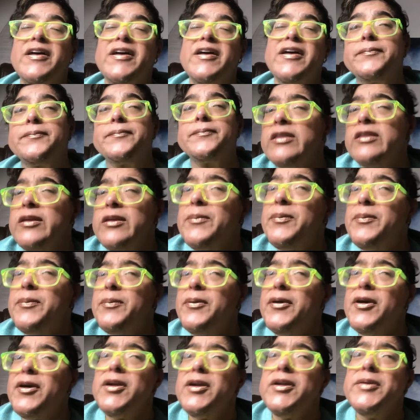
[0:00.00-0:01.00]
The part
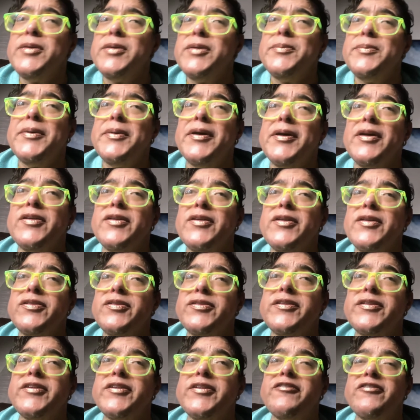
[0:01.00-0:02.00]
about civilization
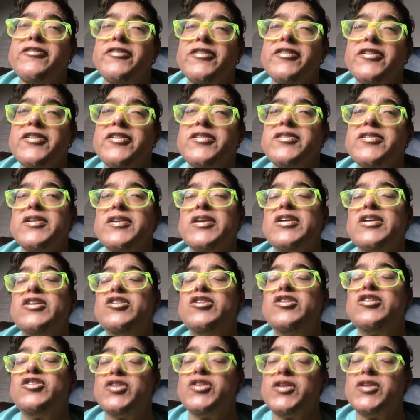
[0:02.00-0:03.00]
is a good
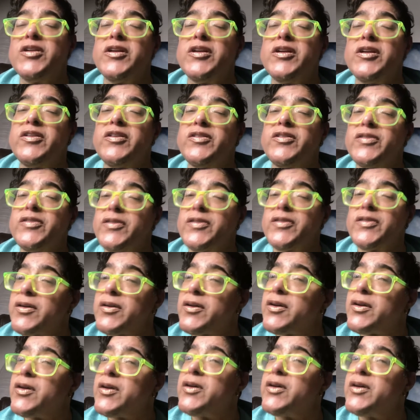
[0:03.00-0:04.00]
reminder,
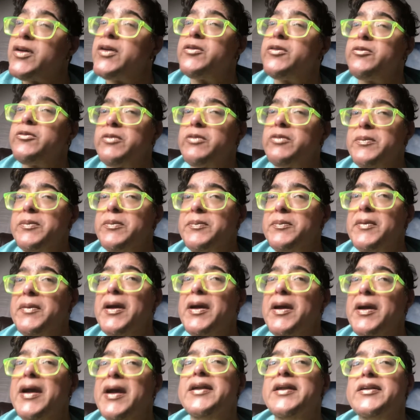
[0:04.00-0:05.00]
but let's also
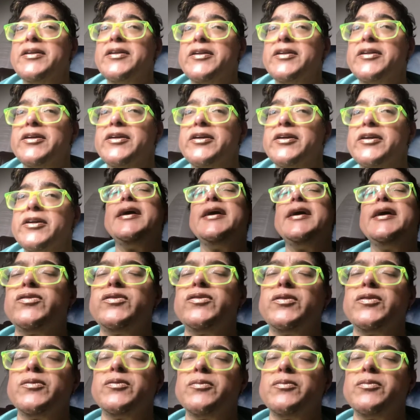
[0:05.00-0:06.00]
shift our focus to
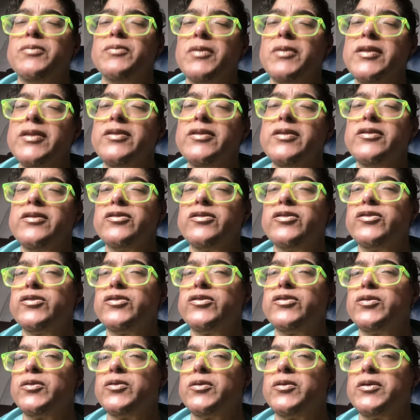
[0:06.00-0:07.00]
what the story says
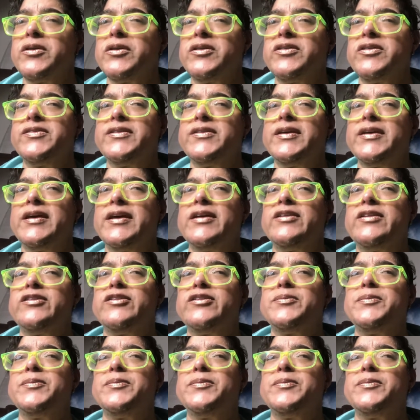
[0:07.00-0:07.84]
about healing.